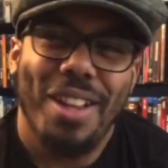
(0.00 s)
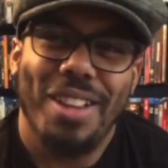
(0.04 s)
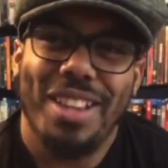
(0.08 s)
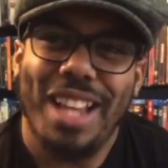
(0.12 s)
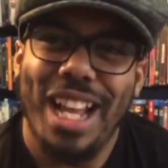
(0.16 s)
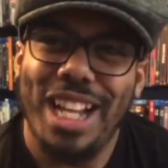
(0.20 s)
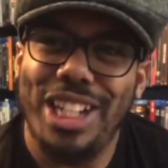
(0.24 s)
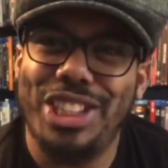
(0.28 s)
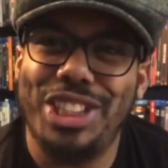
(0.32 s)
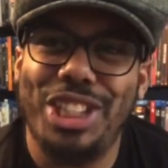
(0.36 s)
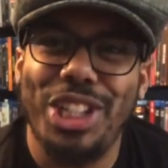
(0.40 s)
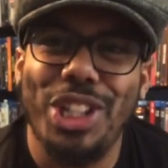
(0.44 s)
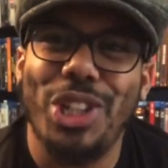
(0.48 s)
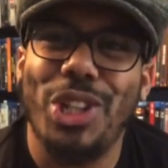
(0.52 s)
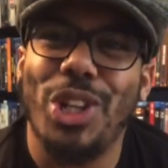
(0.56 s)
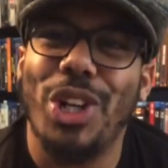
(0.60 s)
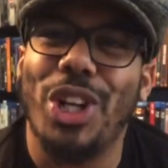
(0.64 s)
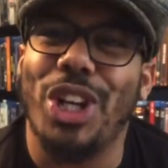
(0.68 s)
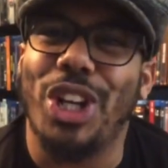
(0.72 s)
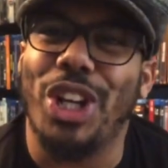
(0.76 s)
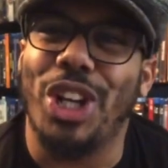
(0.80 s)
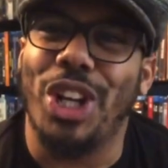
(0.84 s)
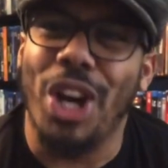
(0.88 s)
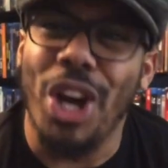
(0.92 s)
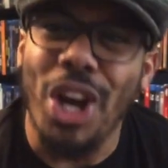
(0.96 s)
That shit
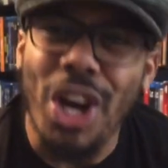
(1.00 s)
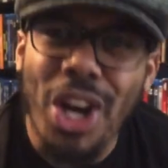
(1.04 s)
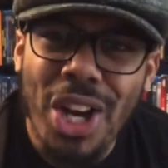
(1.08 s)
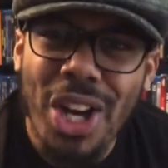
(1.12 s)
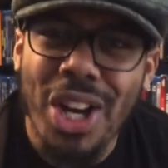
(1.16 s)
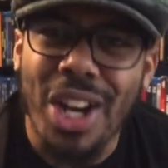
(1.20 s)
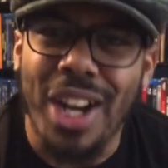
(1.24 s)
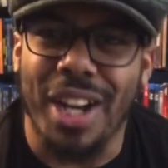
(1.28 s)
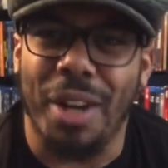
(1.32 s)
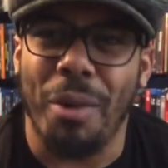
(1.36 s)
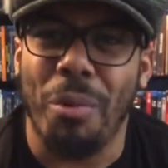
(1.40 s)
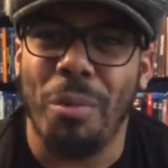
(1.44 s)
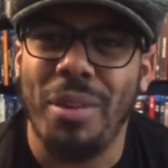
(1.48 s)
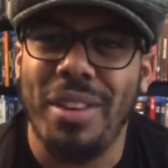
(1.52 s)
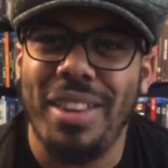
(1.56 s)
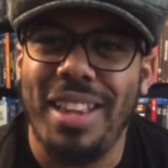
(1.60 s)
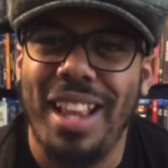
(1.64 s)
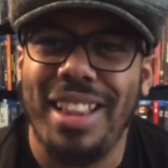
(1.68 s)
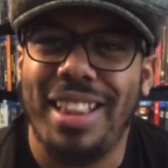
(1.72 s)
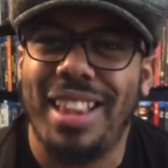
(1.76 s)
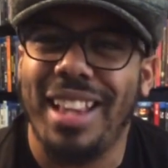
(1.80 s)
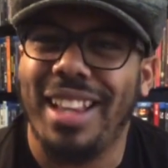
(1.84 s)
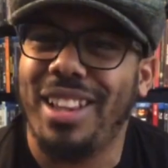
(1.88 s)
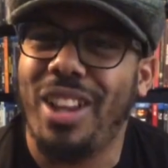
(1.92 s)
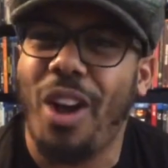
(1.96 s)
looked good. When
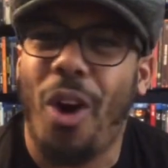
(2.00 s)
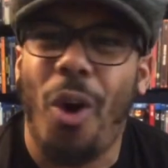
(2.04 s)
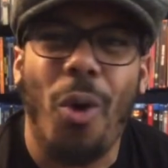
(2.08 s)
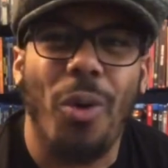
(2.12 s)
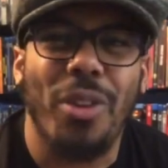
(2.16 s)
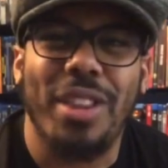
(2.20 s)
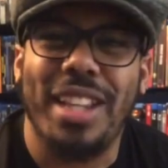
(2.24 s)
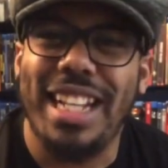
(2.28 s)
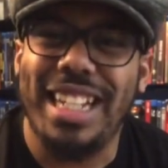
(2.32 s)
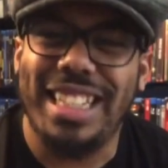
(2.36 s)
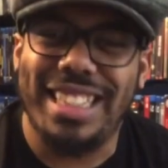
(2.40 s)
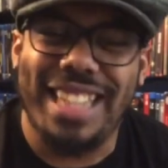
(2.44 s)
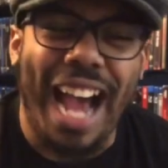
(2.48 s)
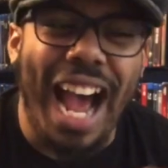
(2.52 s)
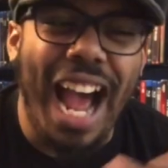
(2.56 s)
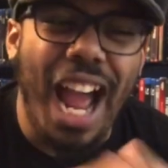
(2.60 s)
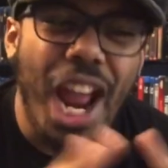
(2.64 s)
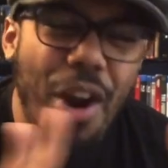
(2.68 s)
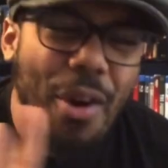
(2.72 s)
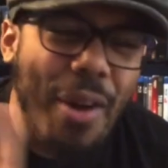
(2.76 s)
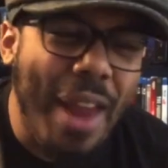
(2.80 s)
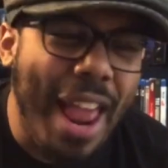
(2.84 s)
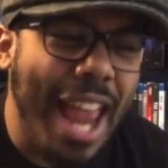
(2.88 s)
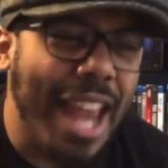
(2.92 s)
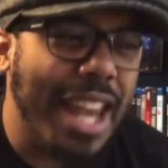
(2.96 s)
the
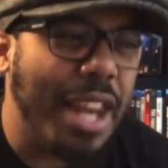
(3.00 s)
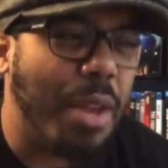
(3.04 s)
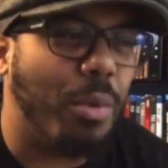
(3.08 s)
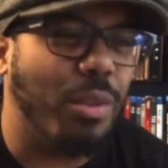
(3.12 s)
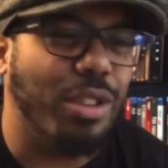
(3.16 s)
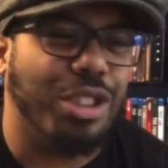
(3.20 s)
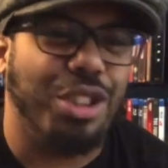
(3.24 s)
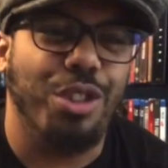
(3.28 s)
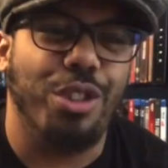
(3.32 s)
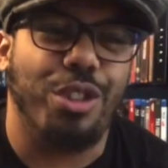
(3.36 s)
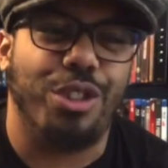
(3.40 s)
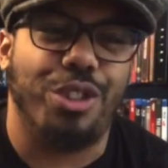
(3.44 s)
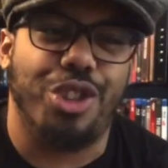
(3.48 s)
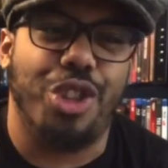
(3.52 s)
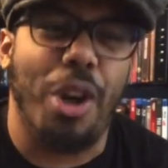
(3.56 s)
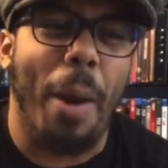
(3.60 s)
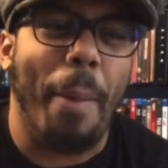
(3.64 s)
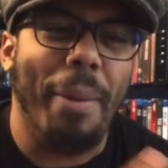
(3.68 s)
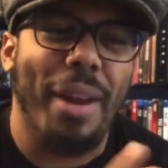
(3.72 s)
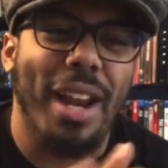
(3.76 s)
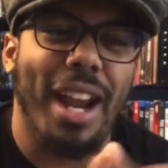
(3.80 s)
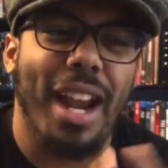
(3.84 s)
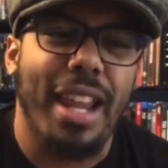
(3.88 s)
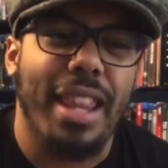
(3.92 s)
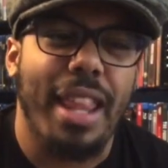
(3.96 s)
entire ending when she was
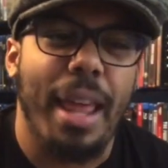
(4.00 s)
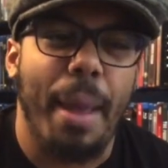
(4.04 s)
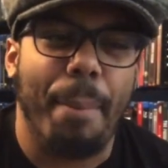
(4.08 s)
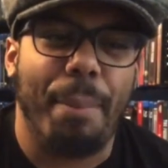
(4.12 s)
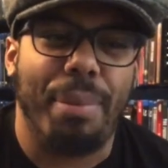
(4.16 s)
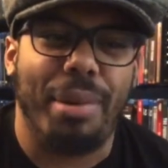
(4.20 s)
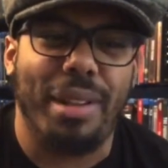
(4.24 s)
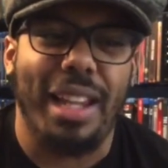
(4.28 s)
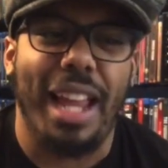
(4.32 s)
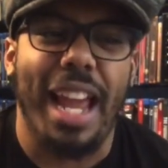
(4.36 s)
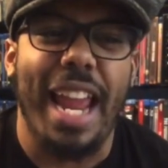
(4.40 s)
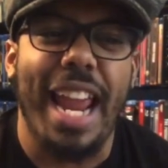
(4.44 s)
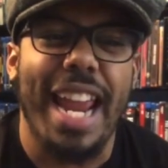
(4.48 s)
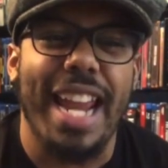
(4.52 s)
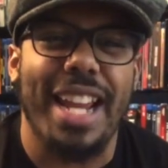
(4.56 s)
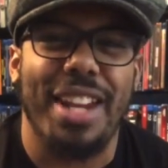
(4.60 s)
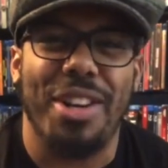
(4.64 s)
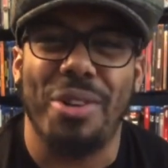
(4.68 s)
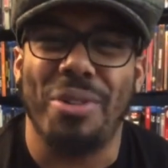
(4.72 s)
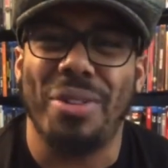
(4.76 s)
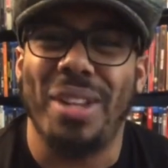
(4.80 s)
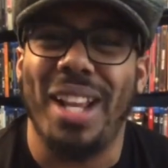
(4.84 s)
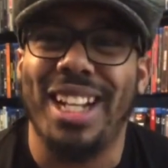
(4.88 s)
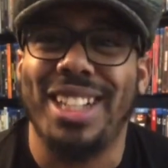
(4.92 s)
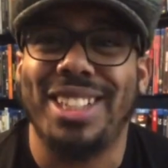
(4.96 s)
jumping out of that plane,
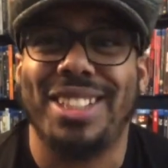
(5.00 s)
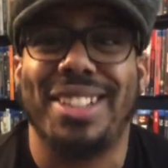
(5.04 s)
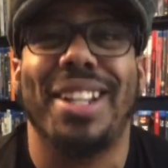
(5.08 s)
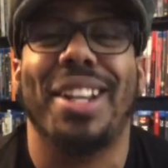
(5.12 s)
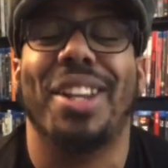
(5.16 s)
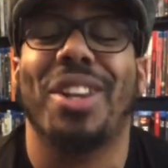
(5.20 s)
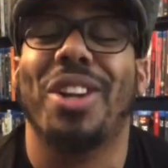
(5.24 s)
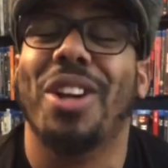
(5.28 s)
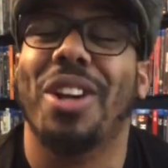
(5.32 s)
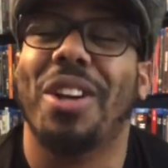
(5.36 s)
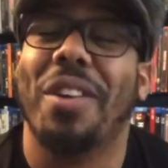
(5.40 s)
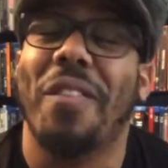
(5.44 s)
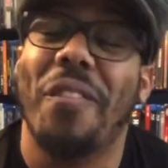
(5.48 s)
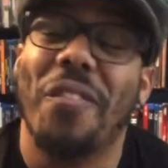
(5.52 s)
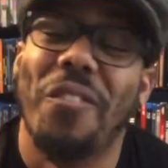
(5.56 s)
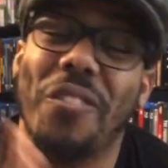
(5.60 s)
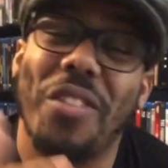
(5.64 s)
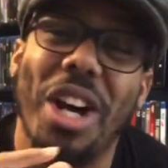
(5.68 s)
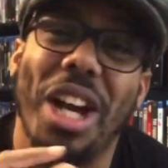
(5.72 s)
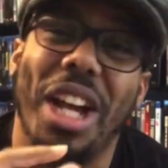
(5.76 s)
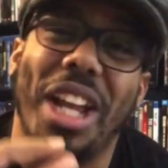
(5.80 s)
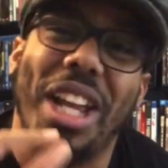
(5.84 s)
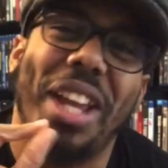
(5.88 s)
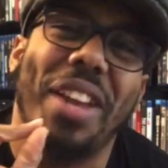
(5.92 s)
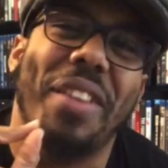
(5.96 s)
dude, that shit looked
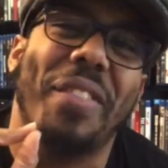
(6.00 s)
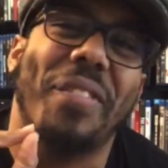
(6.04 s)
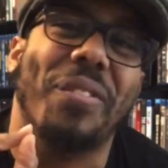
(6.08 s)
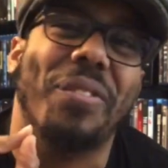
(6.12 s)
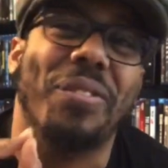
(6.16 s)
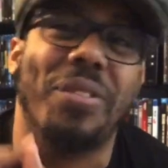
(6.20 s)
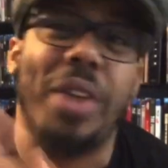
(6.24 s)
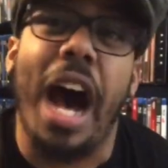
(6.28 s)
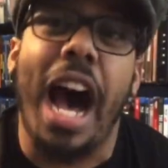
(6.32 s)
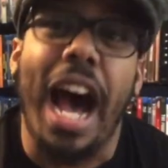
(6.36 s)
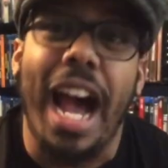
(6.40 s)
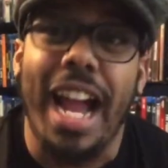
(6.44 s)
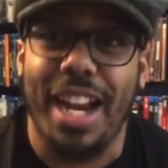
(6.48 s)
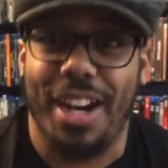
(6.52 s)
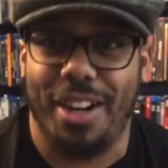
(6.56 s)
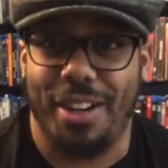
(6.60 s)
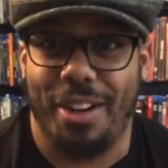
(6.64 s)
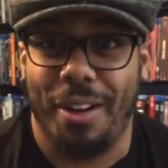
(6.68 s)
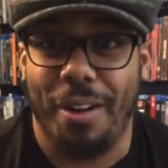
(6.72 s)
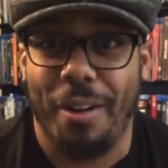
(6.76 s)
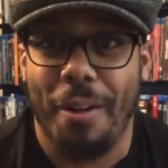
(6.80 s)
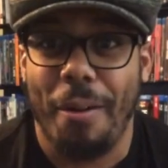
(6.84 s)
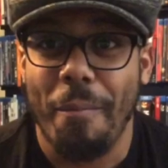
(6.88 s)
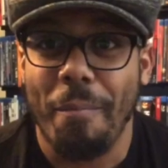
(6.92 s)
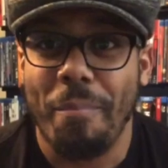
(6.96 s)
fucking
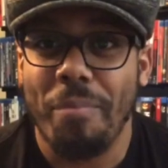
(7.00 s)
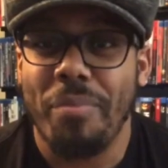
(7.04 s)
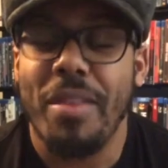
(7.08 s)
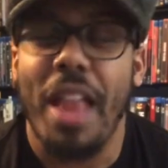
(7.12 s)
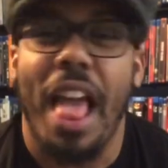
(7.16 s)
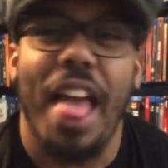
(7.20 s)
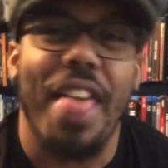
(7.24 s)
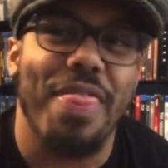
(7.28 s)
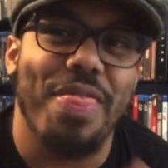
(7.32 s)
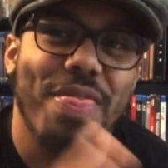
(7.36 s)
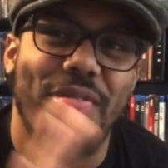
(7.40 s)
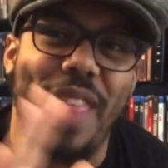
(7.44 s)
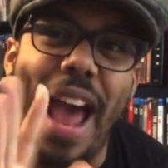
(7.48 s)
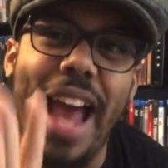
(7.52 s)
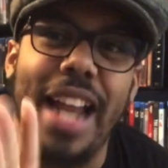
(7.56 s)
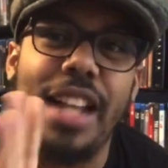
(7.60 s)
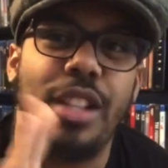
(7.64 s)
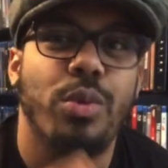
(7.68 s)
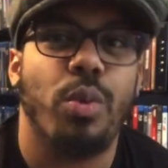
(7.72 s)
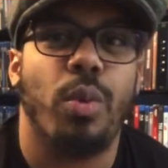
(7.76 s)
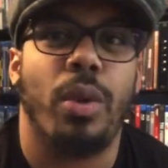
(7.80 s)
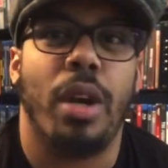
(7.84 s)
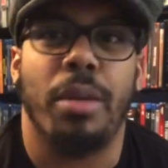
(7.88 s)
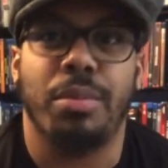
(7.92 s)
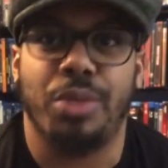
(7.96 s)
fire. That
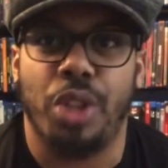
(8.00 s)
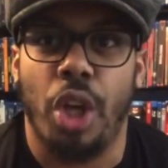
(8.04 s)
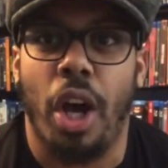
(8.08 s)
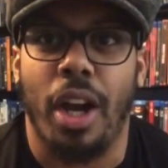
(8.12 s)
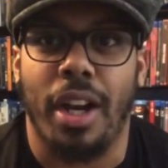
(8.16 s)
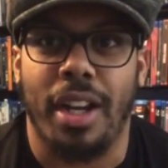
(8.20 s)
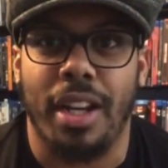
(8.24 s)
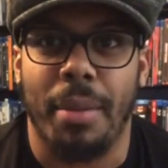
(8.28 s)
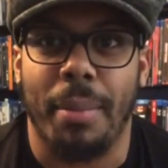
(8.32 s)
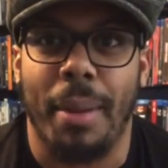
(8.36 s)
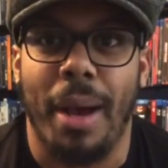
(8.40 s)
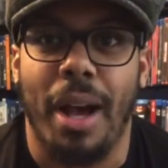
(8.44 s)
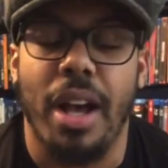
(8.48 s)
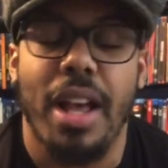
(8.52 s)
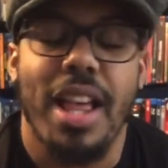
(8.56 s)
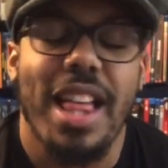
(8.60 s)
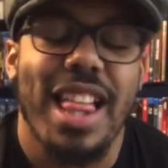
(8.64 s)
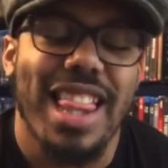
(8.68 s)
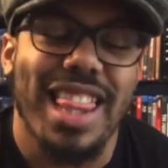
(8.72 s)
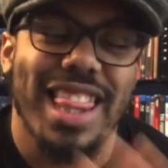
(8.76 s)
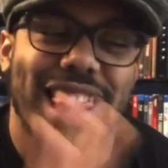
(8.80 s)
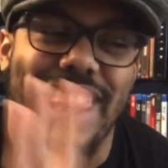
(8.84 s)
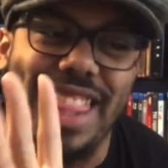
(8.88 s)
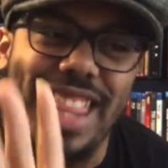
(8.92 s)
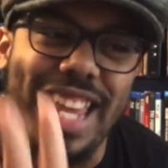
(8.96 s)
is what I'm talking about.
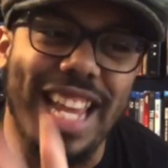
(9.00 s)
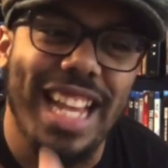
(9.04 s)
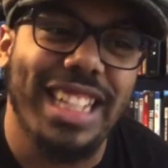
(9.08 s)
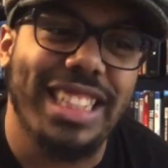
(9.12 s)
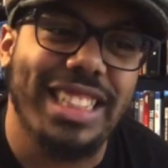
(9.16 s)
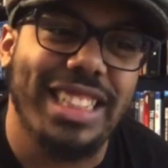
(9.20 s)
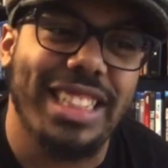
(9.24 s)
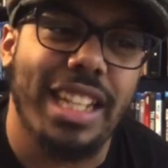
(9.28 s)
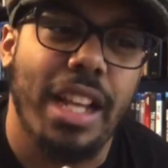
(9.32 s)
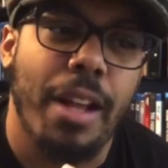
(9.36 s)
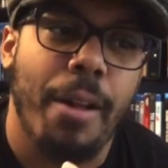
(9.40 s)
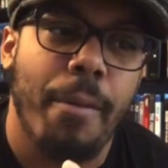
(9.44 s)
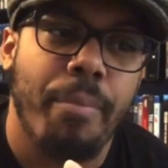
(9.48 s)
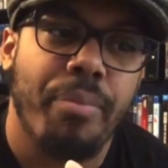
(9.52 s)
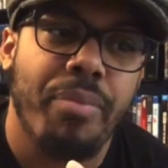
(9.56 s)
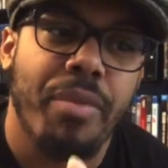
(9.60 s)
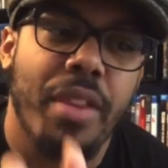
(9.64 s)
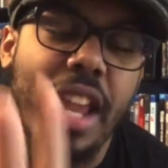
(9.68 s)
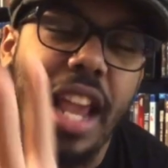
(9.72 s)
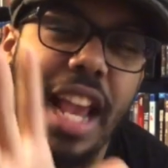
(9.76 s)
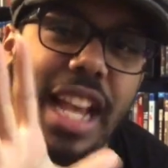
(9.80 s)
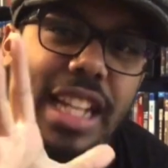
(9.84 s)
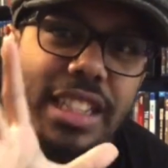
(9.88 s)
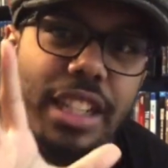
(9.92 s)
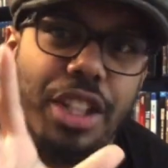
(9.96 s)
This
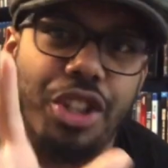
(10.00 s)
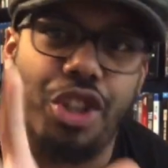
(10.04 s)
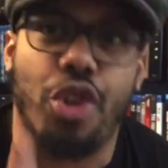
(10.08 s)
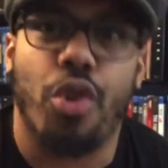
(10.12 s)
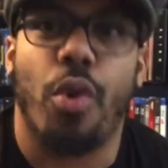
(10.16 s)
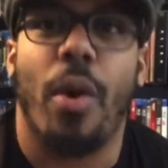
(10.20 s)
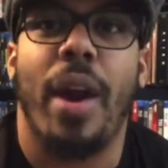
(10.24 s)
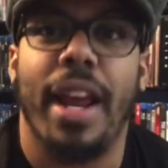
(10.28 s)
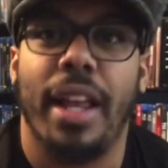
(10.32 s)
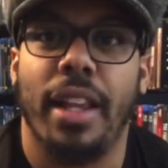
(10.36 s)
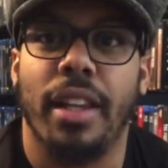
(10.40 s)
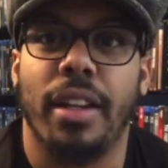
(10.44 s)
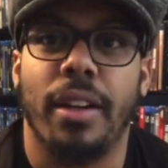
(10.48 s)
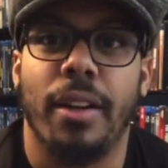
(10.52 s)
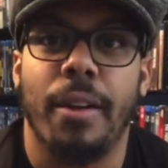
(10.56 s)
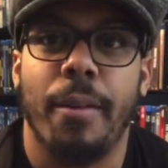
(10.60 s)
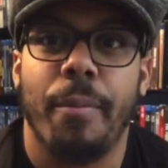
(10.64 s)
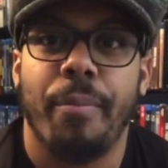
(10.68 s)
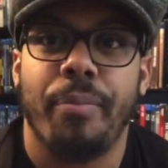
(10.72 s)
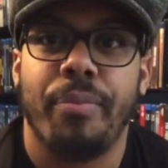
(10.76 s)
is a trailer.